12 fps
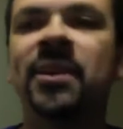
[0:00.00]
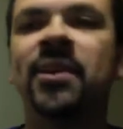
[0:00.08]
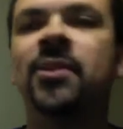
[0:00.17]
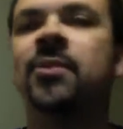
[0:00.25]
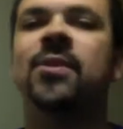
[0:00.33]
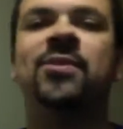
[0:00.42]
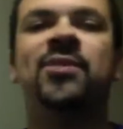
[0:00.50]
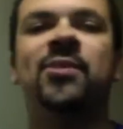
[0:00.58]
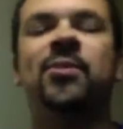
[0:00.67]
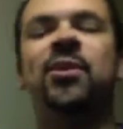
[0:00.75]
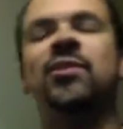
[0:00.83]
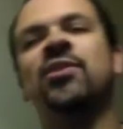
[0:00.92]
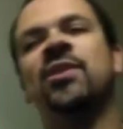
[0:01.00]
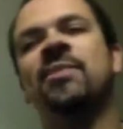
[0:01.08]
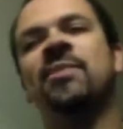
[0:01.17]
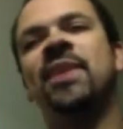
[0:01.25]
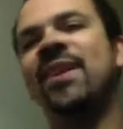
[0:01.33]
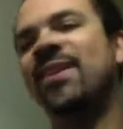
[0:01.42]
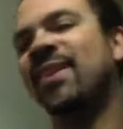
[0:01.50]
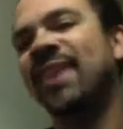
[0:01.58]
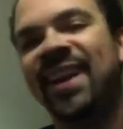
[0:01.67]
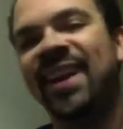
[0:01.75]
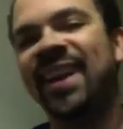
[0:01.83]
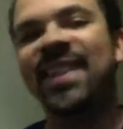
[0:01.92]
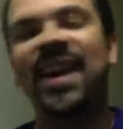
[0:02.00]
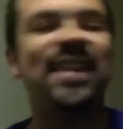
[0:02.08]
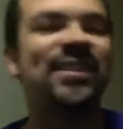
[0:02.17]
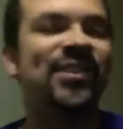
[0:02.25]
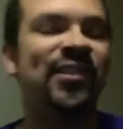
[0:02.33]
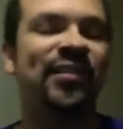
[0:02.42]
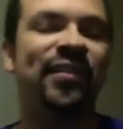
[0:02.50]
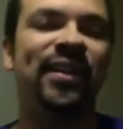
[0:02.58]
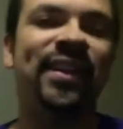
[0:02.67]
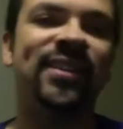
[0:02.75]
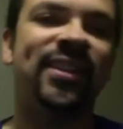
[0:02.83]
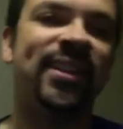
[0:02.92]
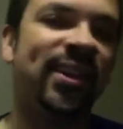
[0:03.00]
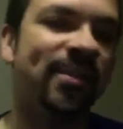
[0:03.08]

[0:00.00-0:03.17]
Oakwell to watch him. Now, that is the thing, isn't it?